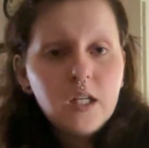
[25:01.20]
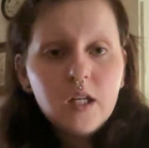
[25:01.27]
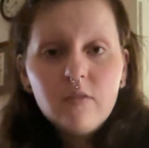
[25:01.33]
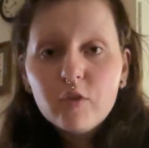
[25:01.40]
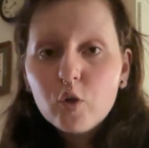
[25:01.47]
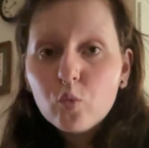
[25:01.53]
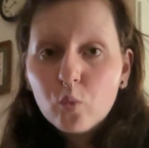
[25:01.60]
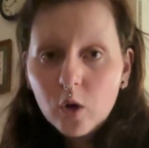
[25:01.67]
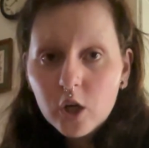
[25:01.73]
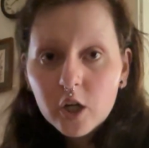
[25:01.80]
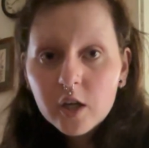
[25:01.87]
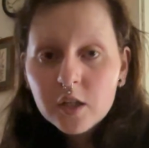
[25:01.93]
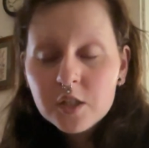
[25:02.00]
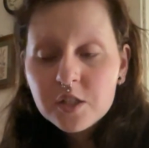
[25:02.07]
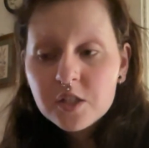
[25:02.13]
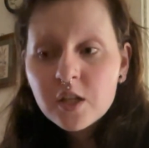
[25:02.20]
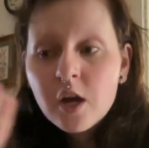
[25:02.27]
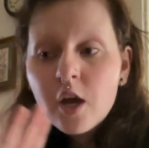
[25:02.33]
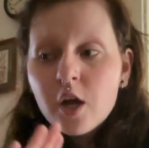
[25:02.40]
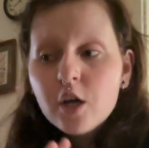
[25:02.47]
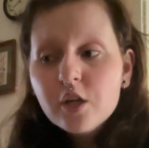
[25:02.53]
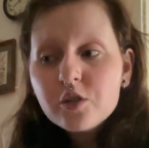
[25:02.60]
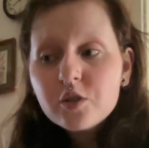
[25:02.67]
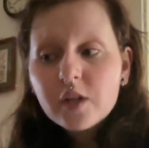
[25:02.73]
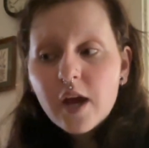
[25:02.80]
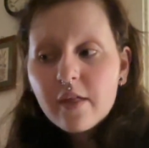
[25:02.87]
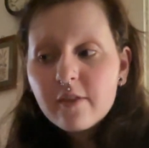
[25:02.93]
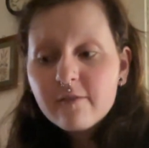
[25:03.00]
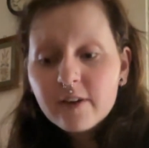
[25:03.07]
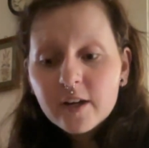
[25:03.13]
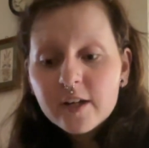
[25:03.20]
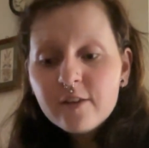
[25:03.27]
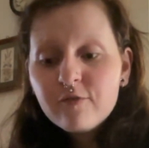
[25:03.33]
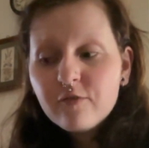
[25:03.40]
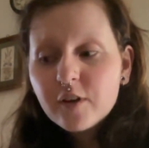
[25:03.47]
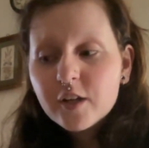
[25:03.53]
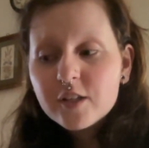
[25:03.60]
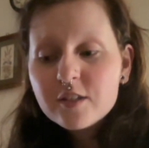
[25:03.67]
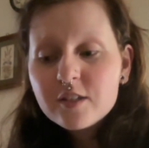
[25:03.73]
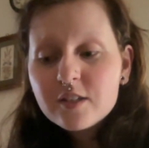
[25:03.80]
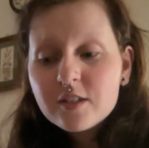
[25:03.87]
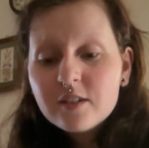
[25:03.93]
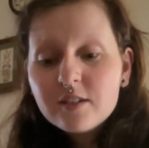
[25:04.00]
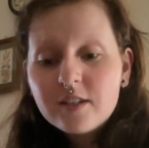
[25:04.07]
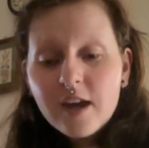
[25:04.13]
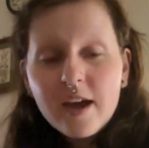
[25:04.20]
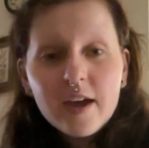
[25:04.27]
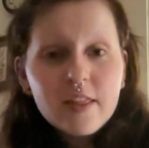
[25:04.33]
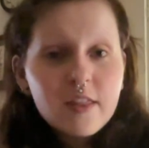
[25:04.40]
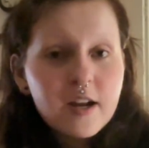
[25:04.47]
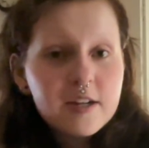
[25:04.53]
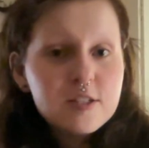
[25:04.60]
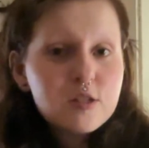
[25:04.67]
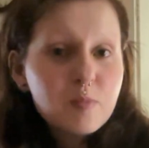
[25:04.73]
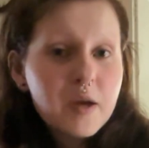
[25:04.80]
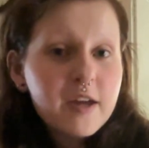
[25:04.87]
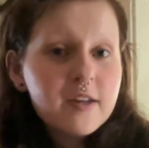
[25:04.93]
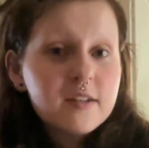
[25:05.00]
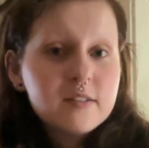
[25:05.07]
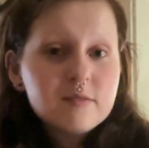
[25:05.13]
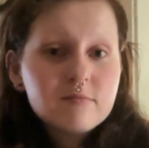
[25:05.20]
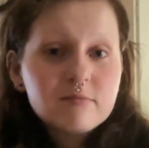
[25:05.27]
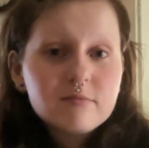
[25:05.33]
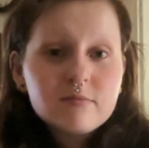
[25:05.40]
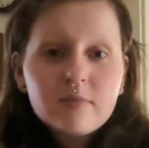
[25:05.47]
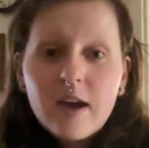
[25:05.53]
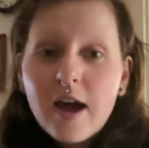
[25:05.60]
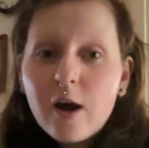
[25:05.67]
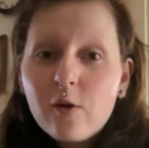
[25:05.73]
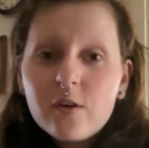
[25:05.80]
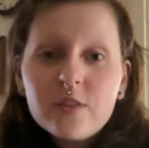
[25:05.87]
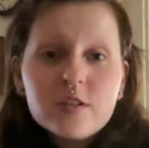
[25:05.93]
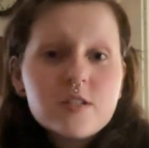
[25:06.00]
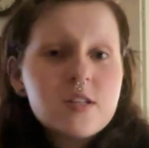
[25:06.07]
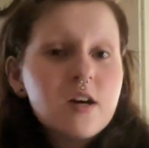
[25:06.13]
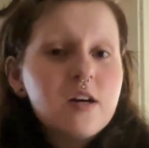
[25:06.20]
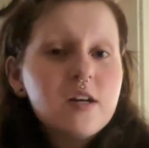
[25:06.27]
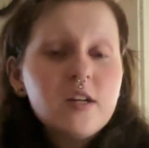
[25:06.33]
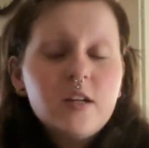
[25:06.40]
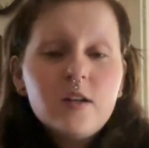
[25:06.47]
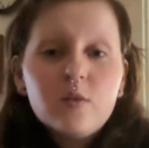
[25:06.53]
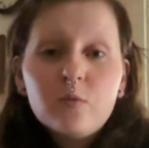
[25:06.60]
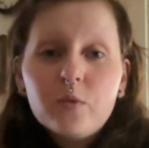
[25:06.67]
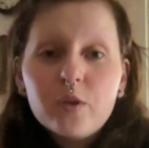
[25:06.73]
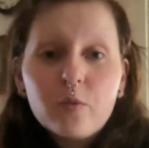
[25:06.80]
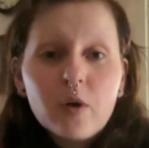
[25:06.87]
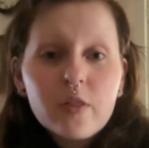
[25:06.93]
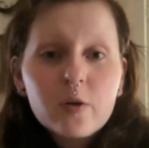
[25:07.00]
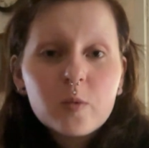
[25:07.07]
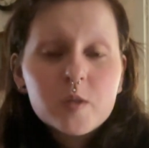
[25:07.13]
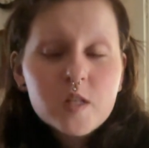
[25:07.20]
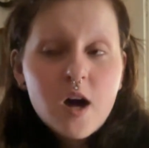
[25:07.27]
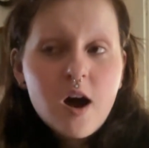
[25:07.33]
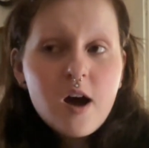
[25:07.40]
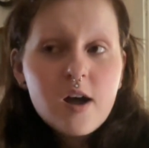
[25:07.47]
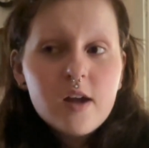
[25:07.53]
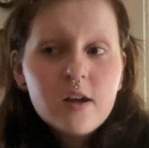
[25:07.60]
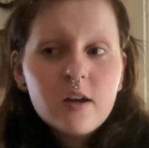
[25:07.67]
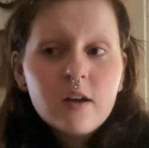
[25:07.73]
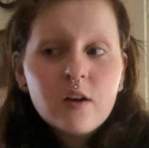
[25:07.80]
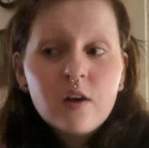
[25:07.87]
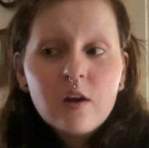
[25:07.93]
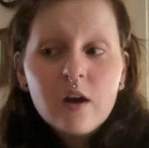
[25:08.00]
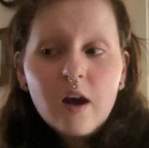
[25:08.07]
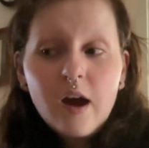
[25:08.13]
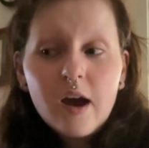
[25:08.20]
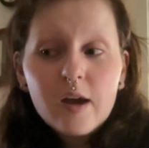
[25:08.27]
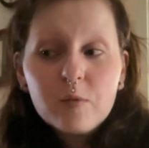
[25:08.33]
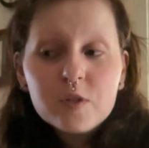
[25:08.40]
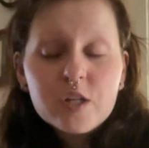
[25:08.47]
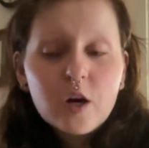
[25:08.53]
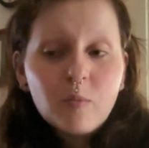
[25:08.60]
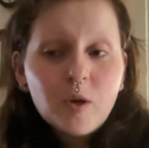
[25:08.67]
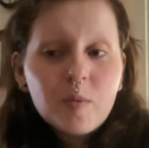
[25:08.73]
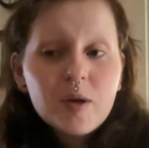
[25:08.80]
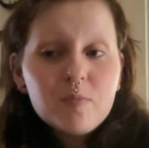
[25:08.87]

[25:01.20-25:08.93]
even worse. So yeah, the very first day that I spent out in the sun when the weather was hot, I was helping my